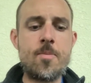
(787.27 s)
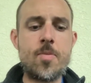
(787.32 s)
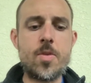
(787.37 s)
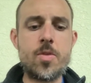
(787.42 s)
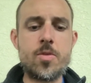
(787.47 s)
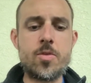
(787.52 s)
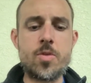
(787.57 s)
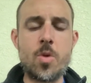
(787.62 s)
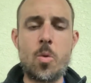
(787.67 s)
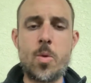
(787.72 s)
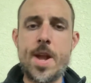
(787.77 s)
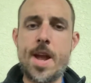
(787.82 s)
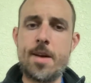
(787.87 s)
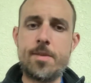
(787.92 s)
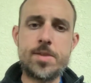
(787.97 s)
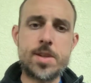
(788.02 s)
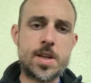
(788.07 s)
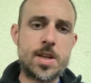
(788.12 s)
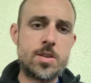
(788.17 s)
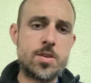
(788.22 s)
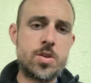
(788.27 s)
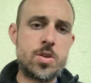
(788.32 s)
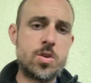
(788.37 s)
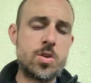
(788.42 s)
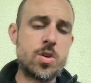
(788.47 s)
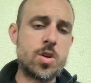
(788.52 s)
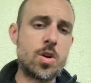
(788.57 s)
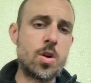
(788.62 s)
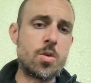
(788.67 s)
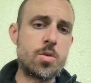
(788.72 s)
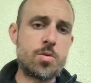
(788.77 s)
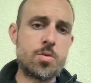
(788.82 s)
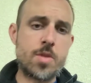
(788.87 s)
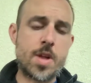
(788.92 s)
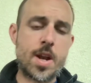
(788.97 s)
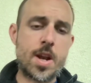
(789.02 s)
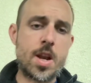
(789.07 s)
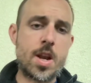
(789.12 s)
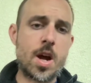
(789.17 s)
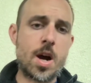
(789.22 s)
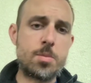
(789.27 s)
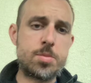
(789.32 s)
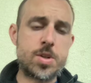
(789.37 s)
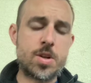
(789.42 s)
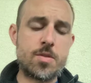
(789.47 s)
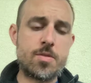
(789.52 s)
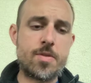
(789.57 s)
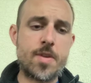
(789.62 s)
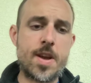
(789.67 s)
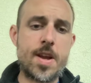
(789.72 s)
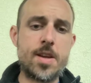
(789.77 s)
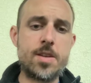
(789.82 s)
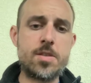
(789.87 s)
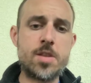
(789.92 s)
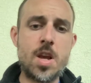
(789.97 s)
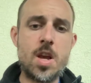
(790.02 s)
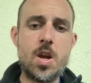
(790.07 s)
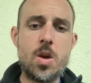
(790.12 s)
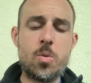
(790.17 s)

And so we have to continue to go through that adoption phase,